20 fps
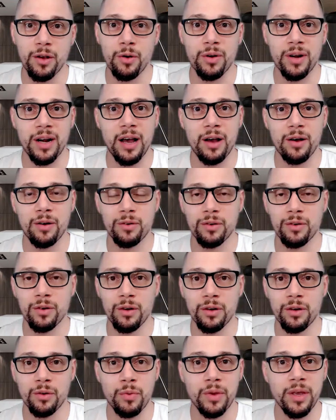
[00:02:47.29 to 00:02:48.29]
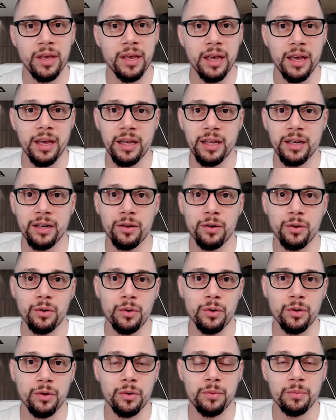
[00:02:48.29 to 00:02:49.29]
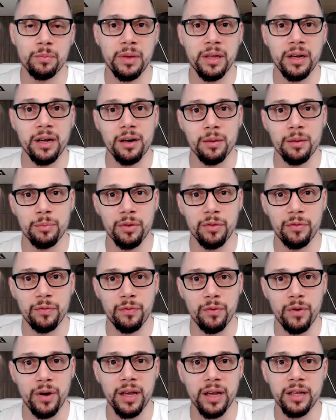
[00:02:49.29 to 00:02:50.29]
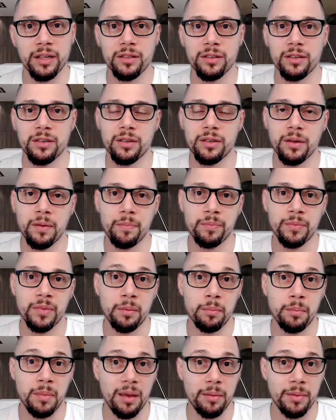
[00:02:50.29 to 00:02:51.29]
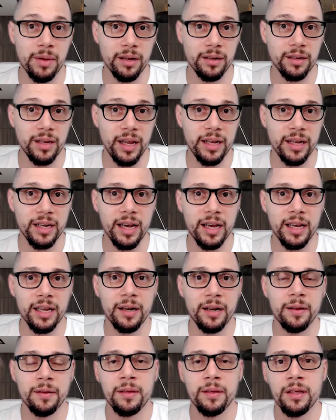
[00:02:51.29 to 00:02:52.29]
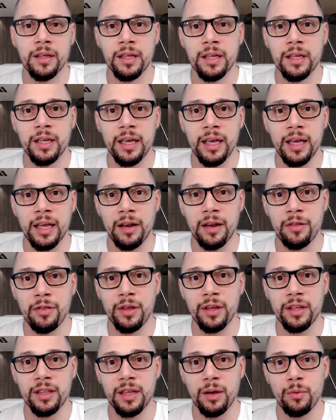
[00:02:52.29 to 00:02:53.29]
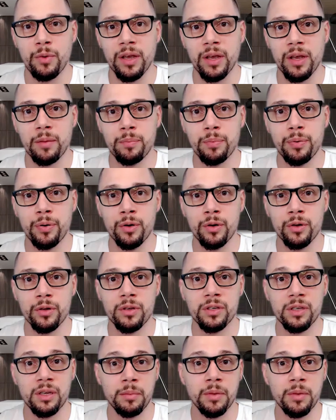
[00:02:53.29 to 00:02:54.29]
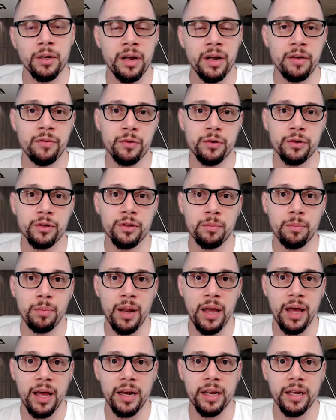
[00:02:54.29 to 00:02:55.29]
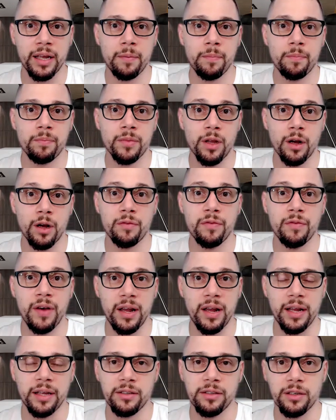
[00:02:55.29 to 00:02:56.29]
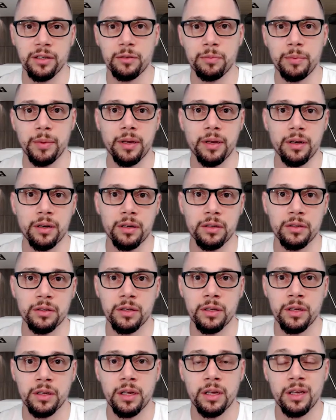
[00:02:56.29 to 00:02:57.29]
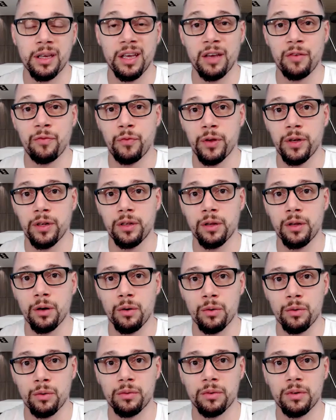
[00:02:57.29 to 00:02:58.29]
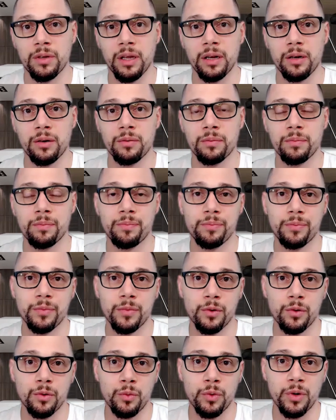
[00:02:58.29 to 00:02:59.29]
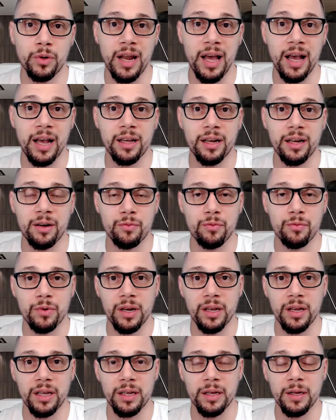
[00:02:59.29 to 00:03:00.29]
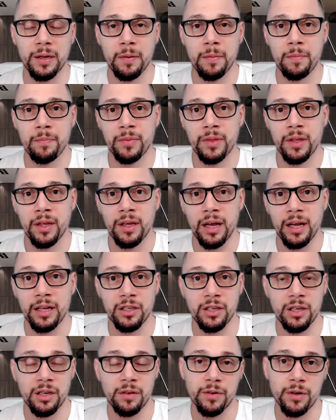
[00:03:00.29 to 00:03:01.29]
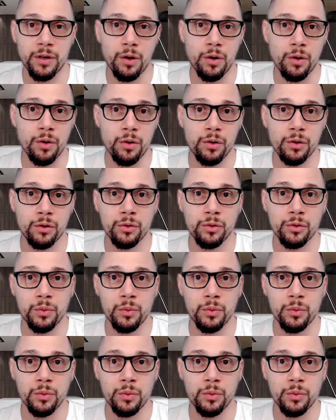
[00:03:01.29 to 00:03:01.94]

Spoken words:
Going out on a weekend or meeting up with friends, maybe a date night. And I think that we can put similar effort to planning our finances, because if we don't, then we're not going to really achieve our goals.